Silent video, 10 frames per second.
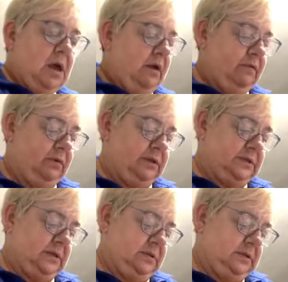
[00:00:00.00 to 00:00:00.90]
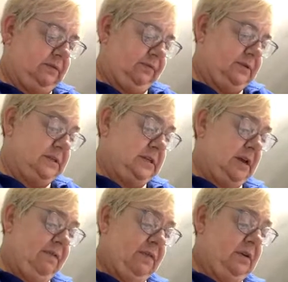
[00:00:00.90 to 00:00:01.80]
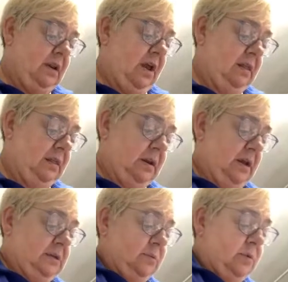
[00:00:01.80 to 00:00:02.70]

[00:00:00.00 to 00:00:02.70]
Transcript: I have all this different stuff, and nothing has